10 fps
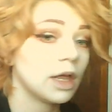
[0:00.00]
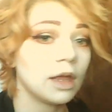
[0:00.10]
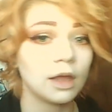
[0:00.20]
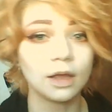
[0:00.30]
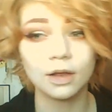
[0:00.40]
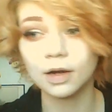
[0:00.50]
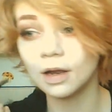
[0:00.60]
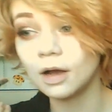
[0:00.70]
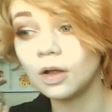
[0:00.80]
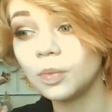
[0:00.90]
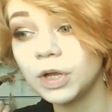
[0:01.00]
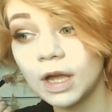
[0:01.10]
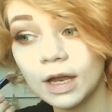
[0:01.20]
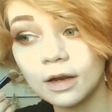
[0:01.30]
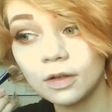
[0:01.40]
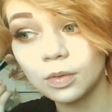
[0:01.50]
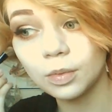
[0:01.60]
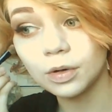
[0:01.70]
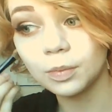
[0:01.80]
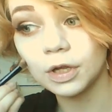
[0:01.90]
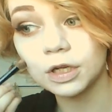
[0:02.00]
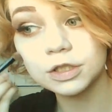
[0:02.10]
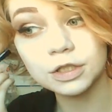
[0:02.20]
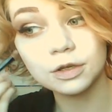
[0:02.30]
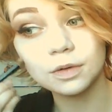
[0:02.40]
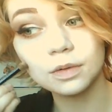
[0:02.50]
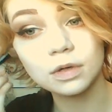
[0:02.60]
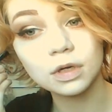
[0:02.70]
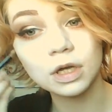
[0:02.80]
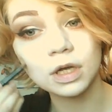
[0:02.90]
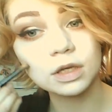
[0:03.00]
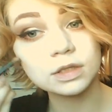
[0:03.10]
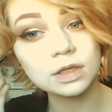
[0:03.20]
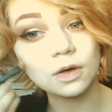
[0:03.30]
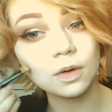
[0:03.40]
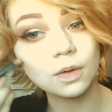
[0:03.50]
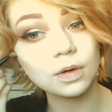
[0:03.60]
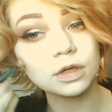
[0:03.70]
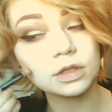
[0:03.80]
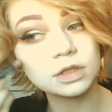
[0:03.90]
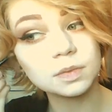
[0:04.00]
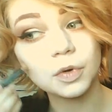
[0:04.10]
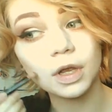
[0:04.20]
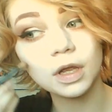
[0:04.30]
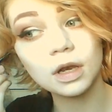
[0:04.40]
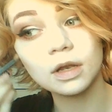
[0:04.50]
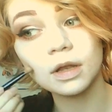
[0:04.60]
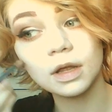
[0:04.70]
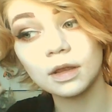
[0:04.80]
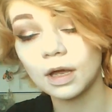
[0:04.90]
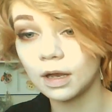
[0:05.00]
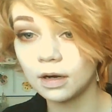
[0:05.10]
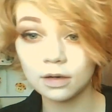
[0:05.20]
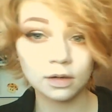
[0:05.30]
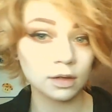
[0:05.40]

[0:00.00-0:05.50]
And I'll be adding a little bit of blush too, so you just bring it in like that.